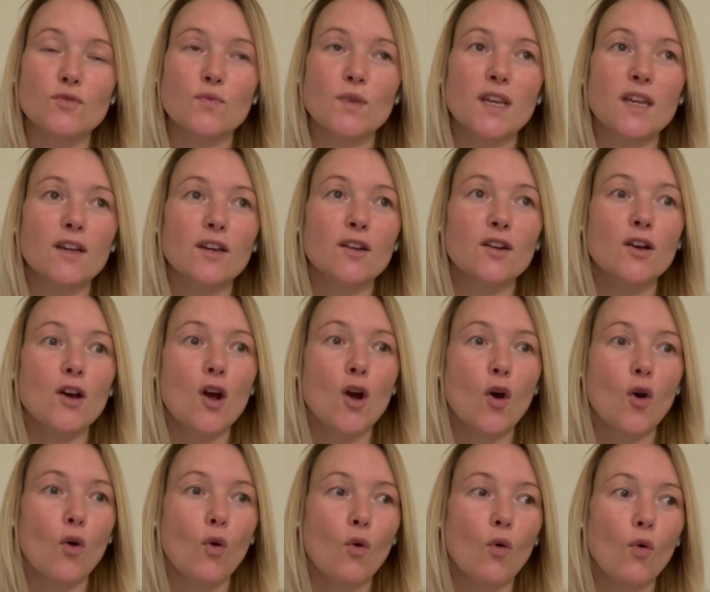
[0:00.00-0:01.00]
We can
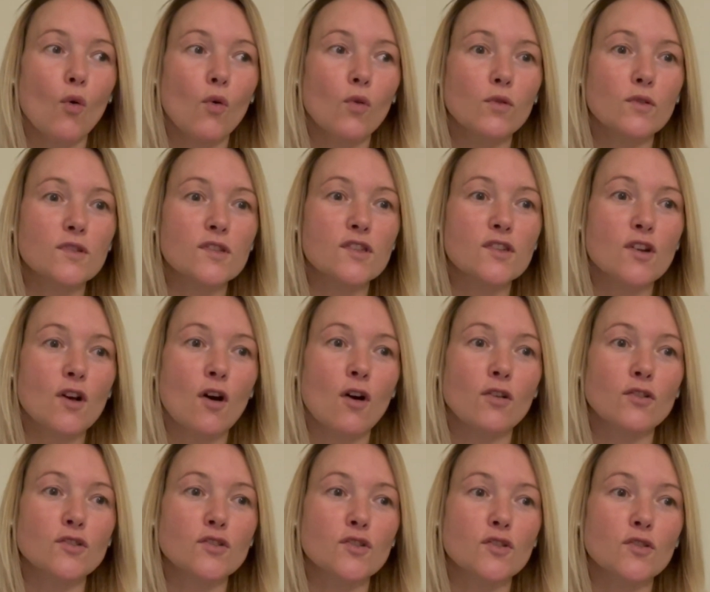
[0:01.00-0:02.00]
all
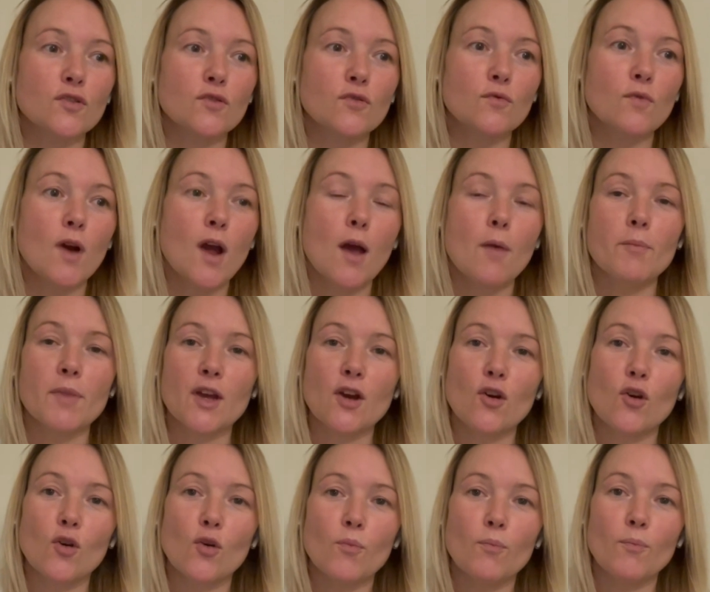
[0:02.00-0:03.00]
start to
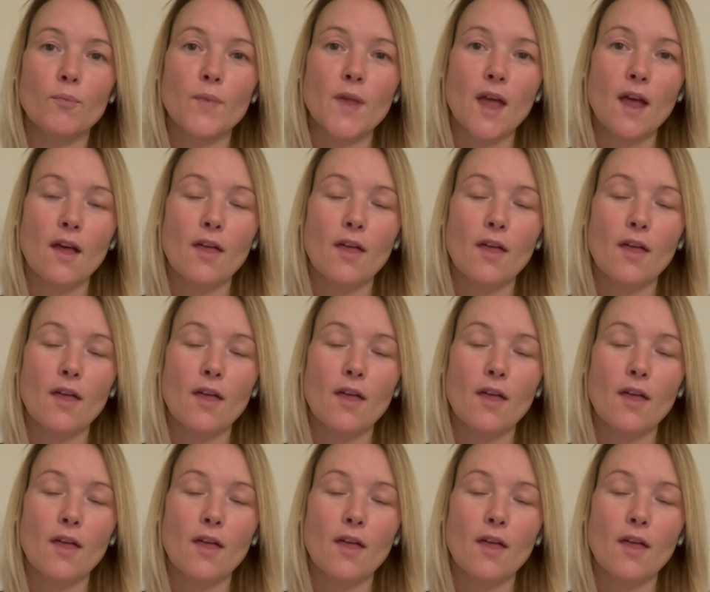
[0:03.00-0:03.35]
become